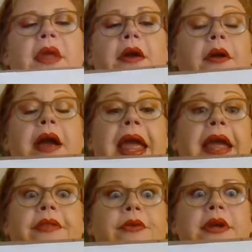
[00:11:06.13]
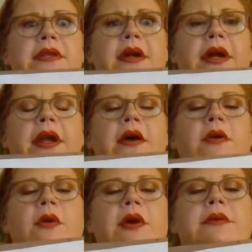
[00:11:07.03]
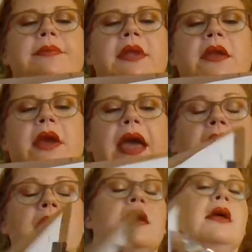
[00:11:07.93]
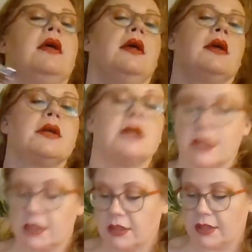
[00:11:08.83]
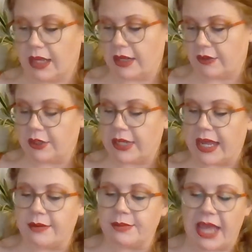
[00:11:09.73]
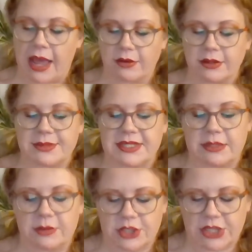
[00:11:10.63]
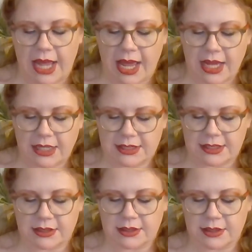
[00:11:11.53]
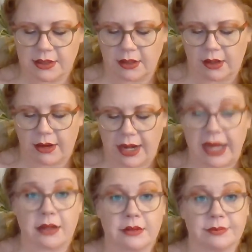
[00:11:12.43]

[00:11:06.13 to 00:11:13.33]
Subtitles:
Or and 3, sorry, not or. Okay? Okay, and look at them, count them, see what you got. All right?